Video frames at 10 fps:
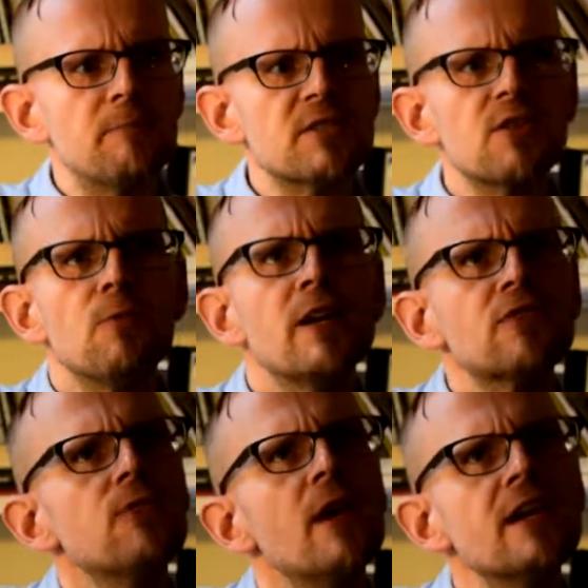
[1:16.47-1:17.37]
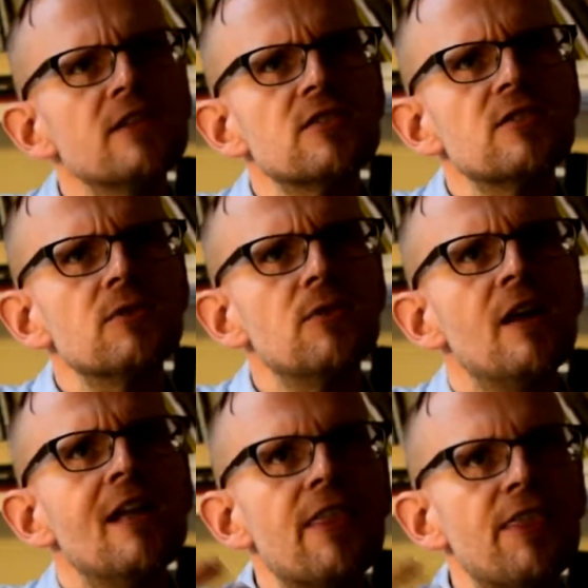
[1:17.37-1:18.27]
So we are trying to
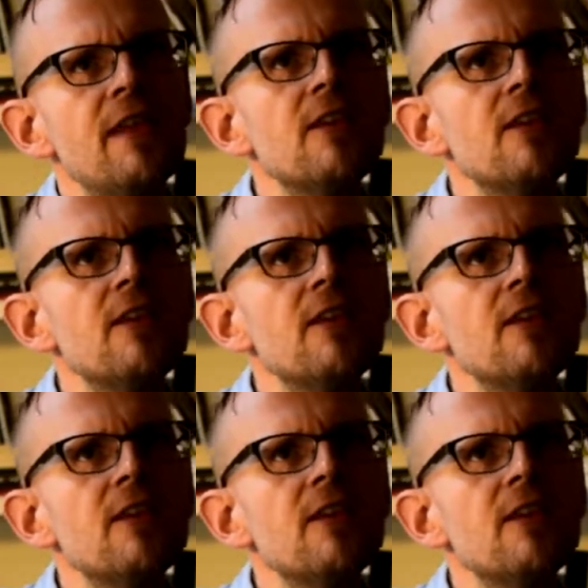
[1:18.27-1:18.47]
think